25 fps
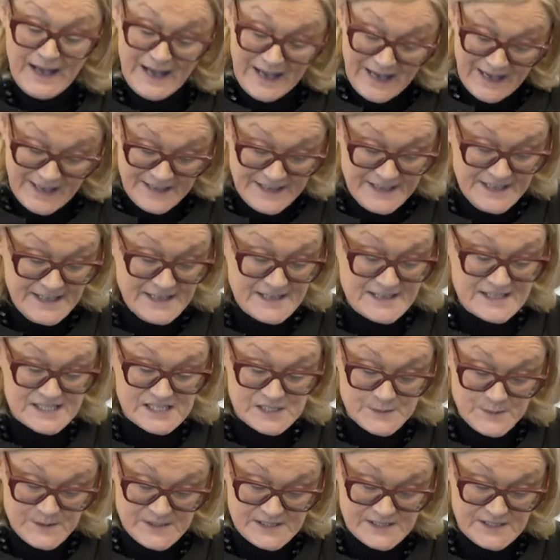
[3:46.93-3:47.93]
any
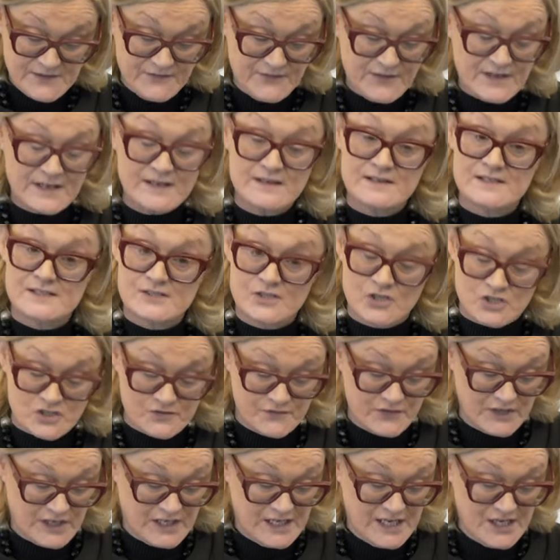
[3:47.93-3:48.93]
specific
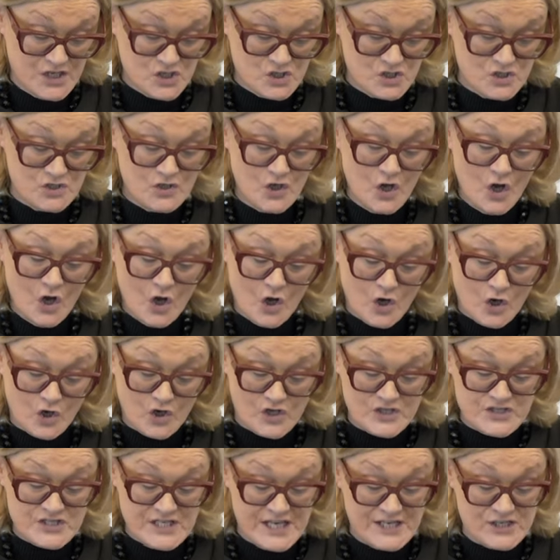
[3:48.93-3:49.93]
certification or
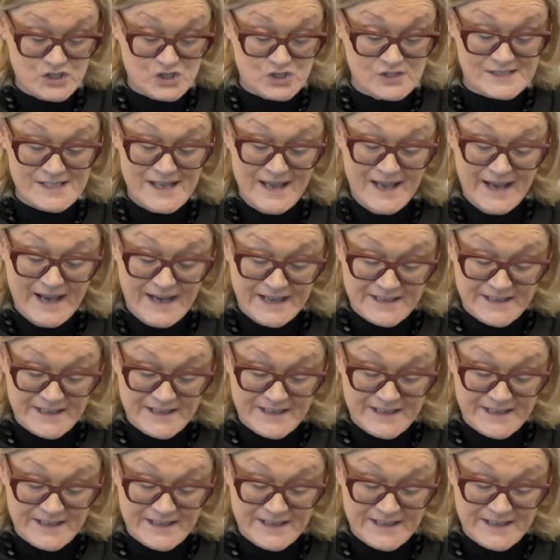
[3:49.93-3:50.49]
credentials,